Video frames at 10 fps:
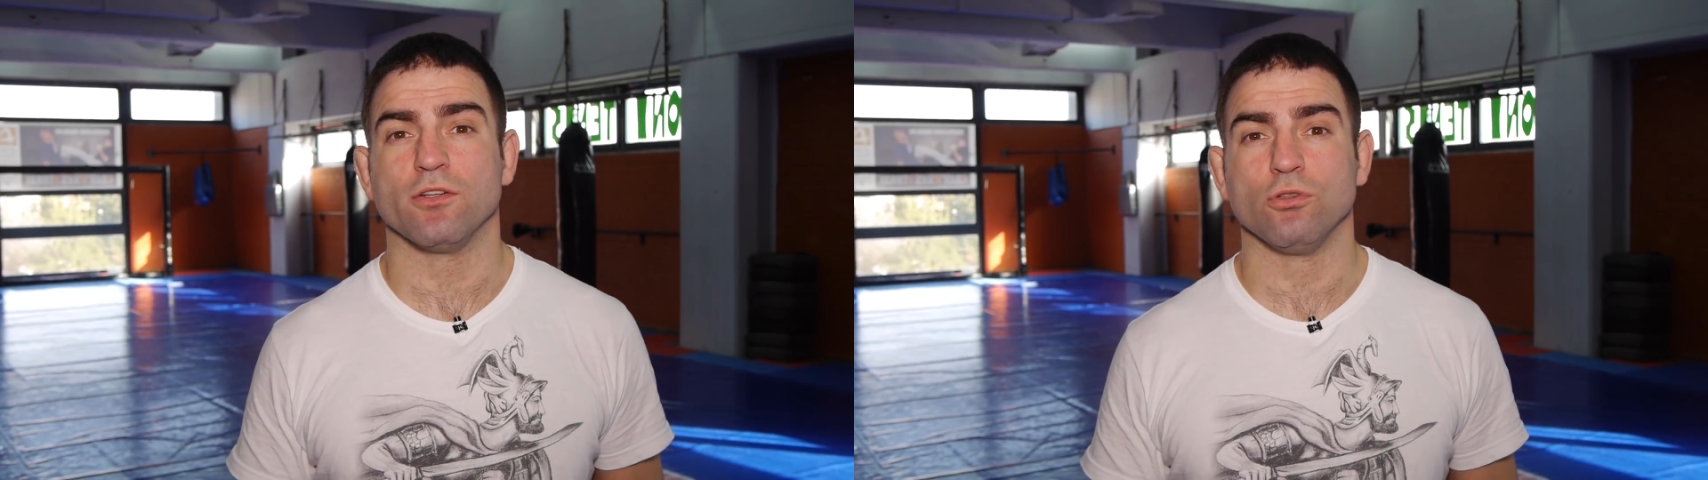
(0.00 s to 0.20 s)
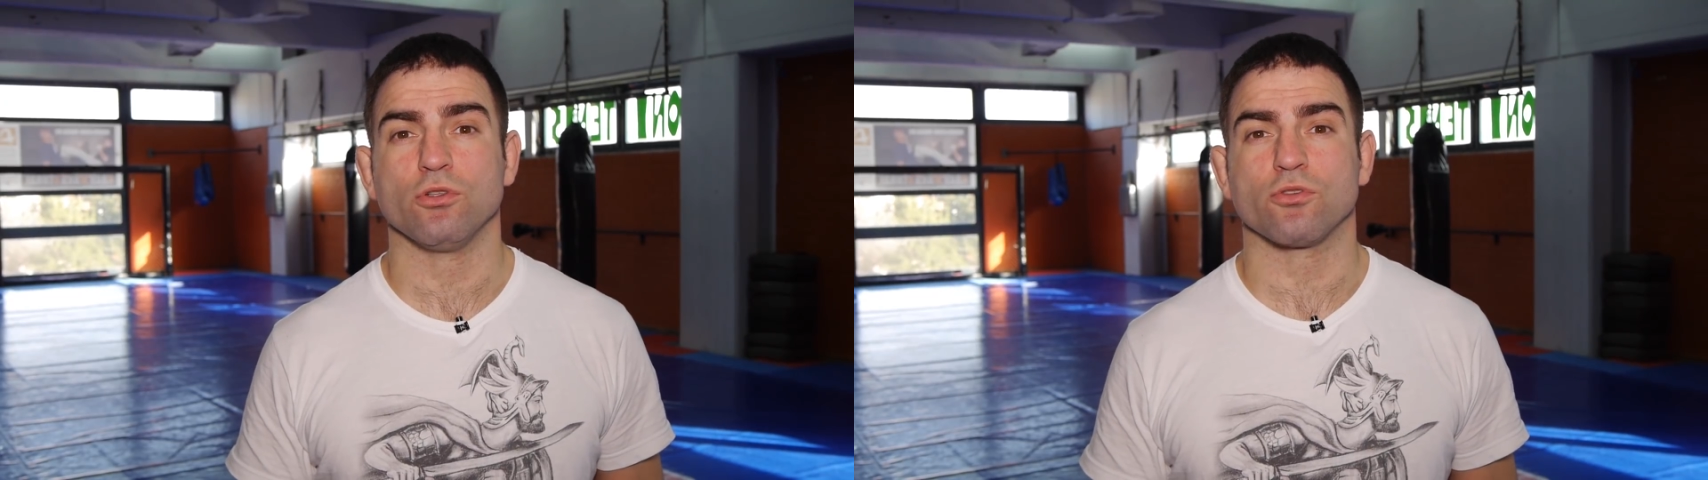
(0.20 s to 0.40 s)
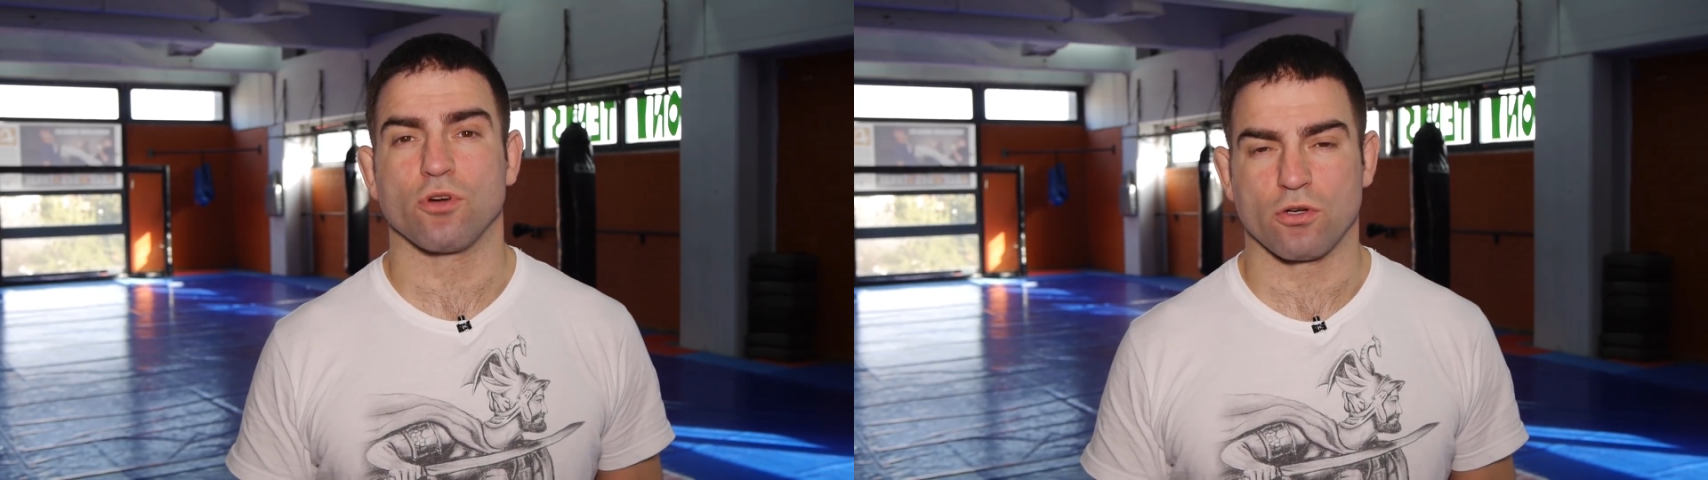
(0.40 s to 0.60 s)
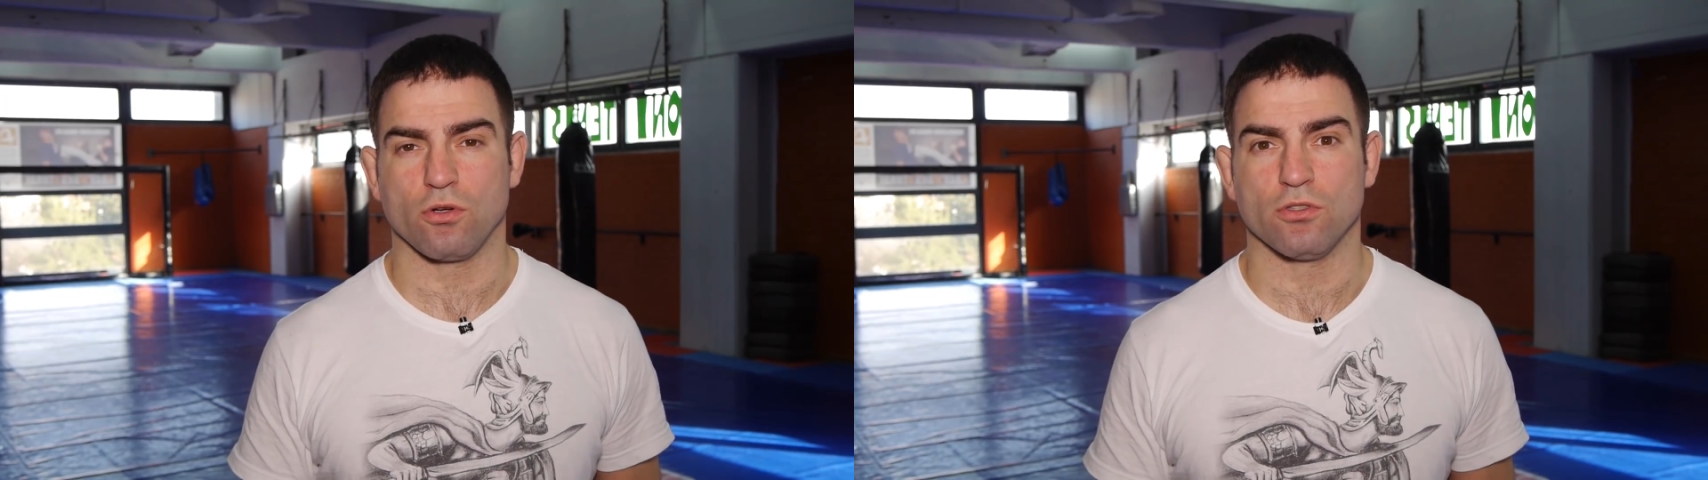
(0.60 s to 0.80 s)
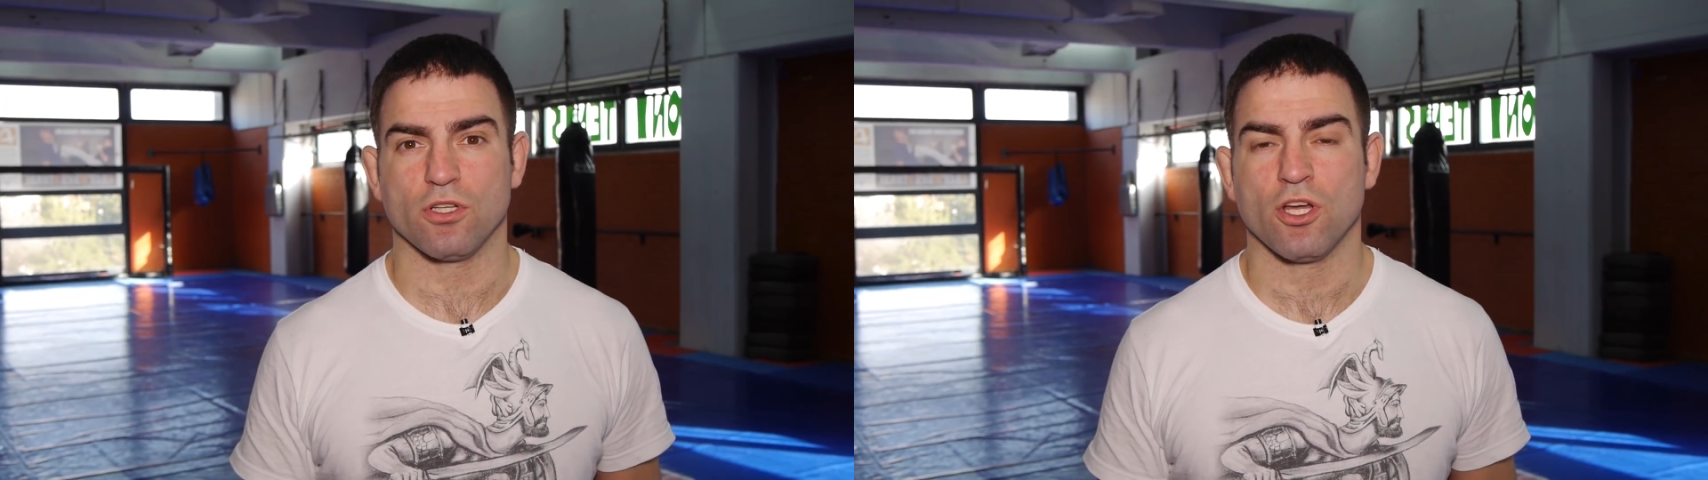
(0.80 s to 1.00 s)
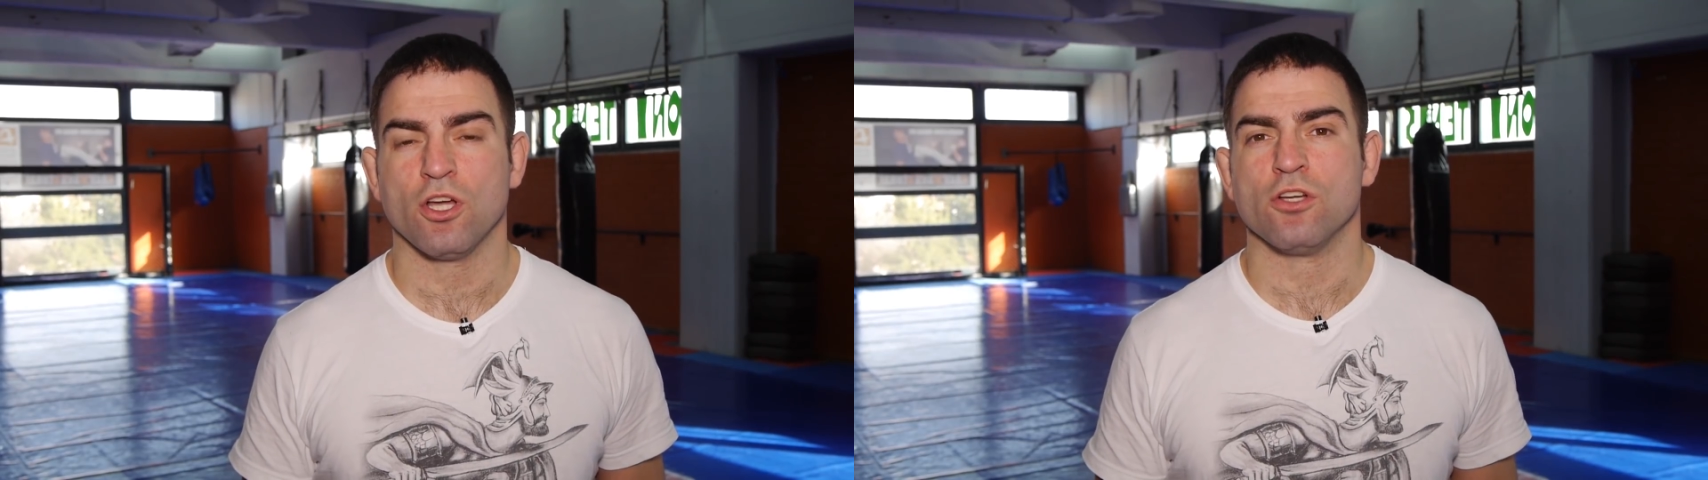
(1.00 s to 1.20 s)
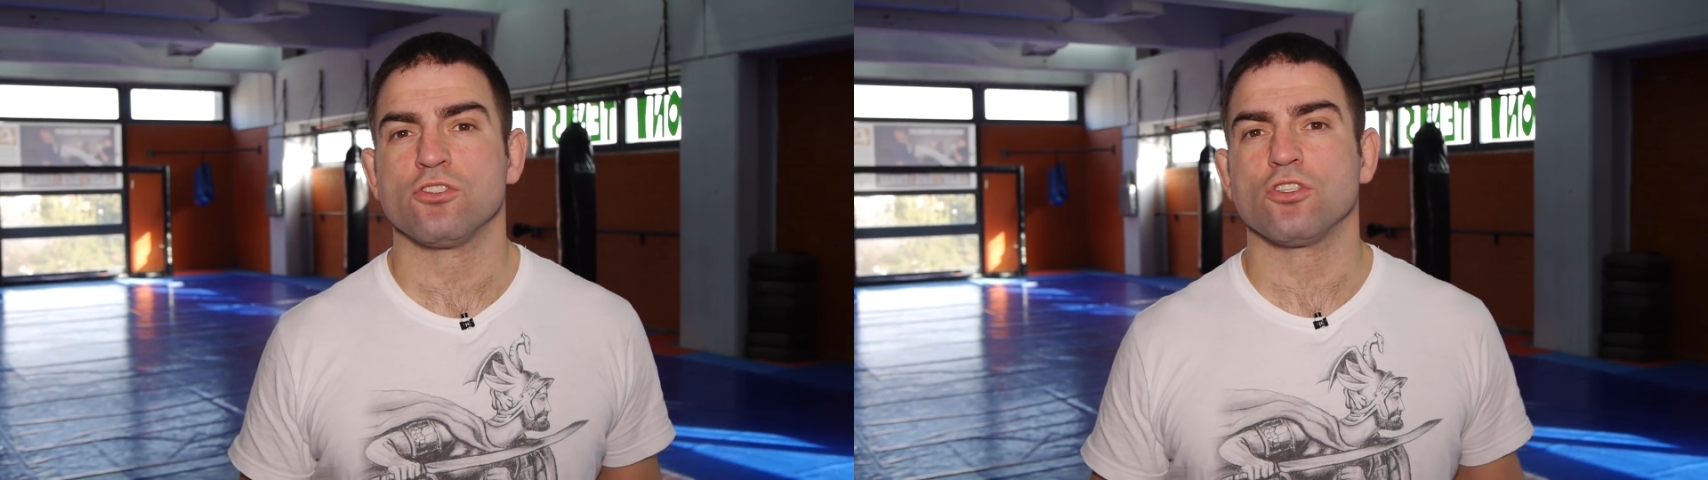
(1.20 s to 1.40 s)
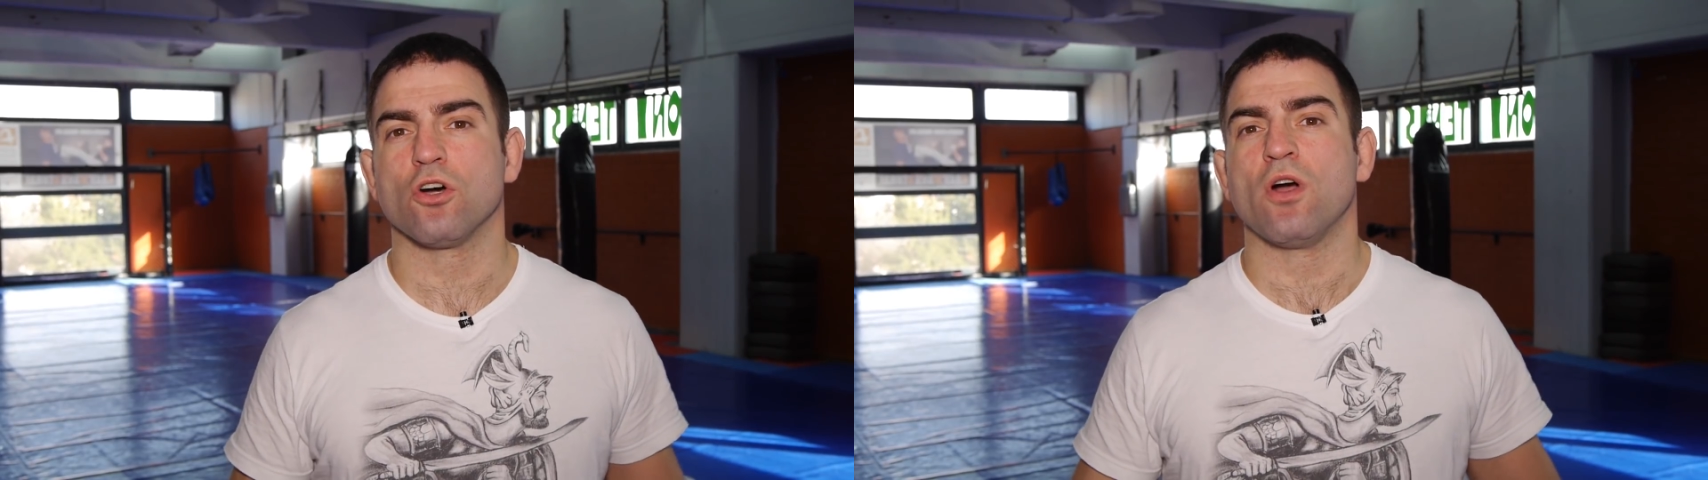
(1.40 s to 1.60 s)
and Luke Rockhold.
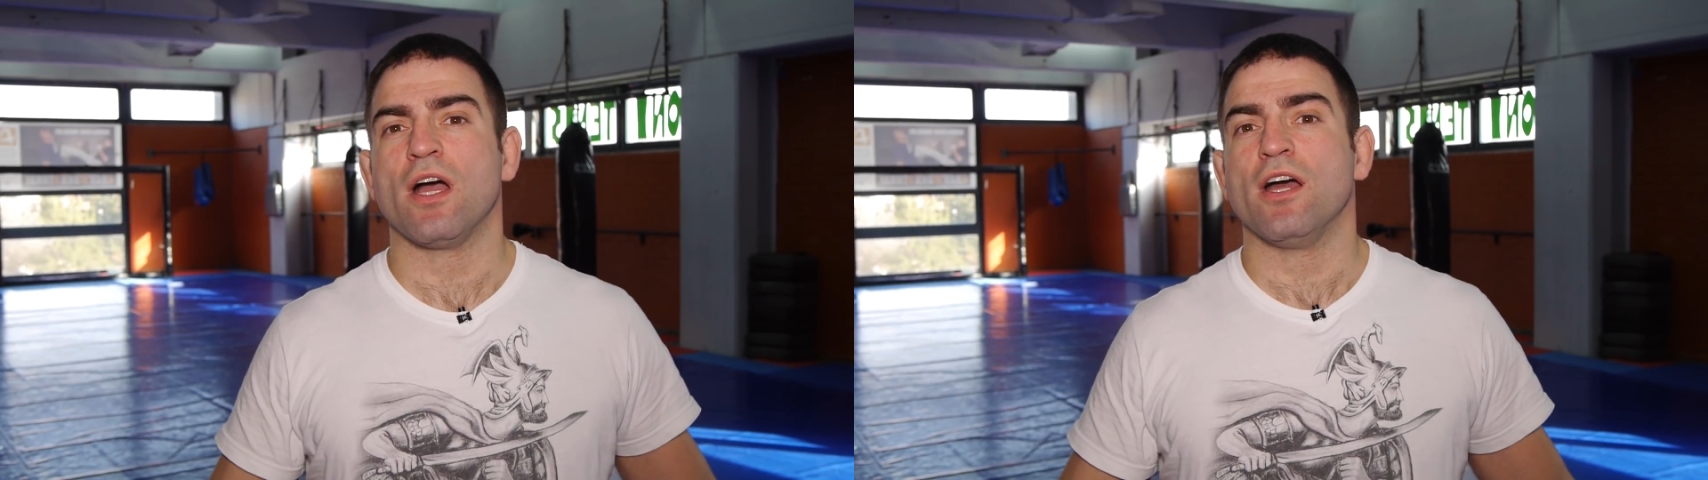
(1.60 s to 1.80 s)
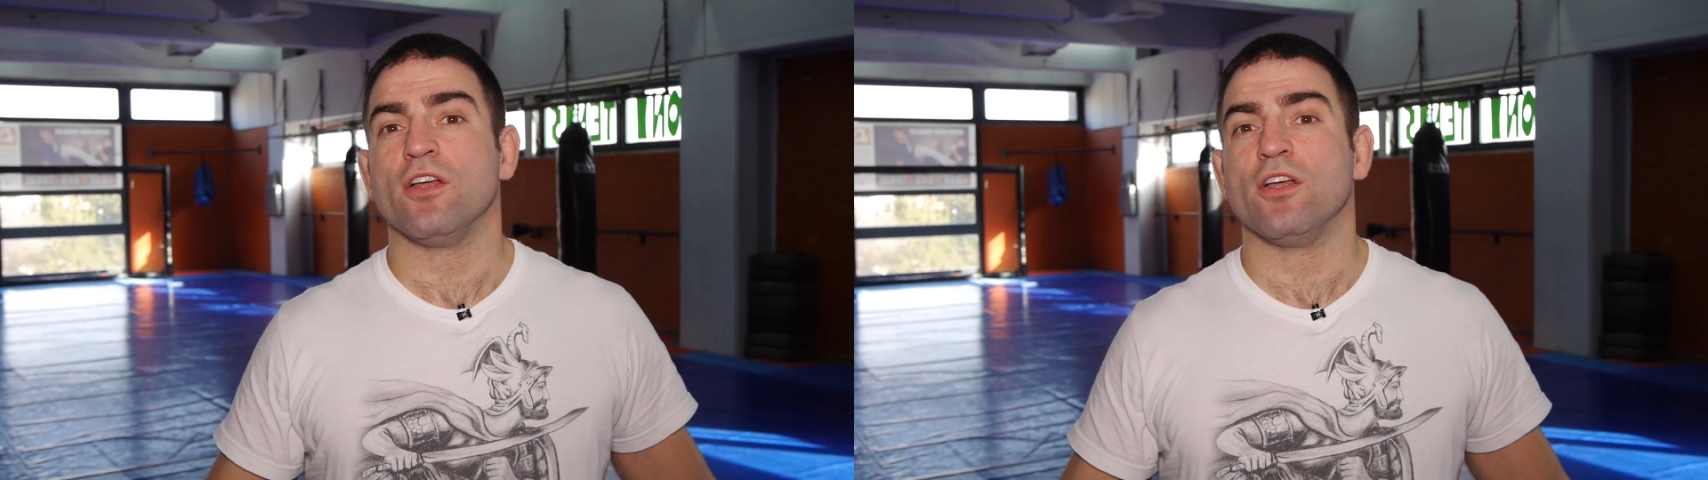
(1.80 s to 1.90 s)
So,